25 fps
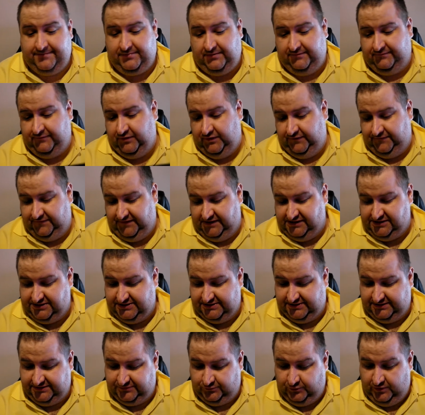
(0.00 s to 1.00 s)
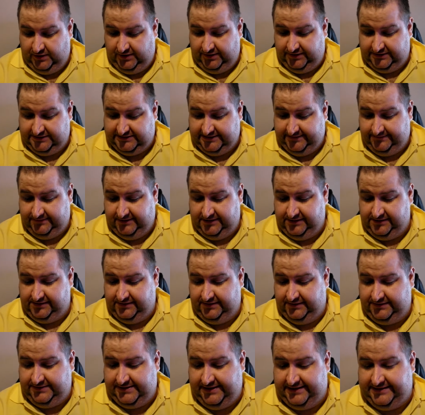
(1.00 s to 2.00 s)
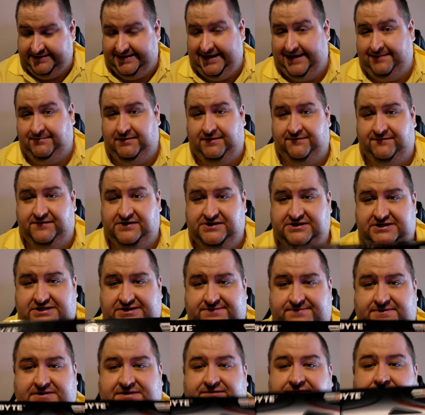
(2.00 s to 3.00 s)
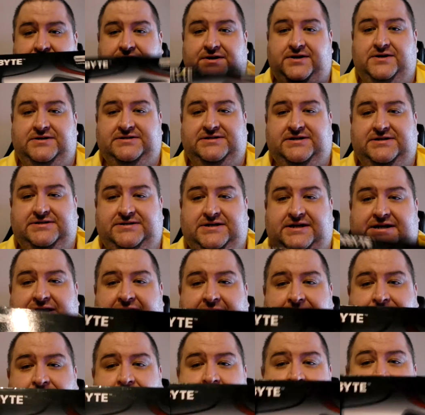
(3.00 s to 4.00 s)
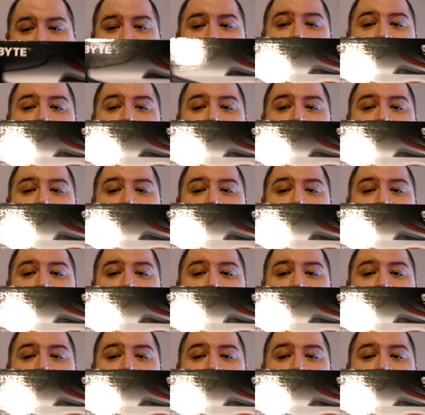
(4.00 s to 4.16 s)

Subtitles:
new features as well, and something, gaming features specifically because it's a gaming board.